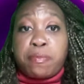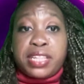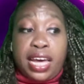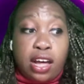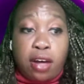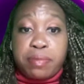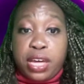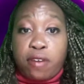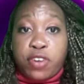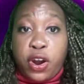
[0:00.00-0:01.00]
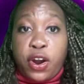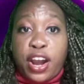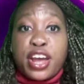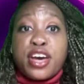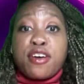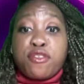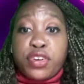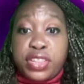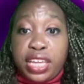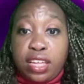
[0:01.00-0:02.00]
but that caught me off guard
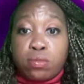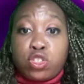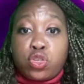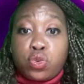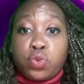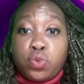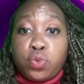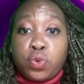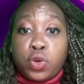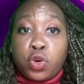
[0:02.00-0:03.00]
for them to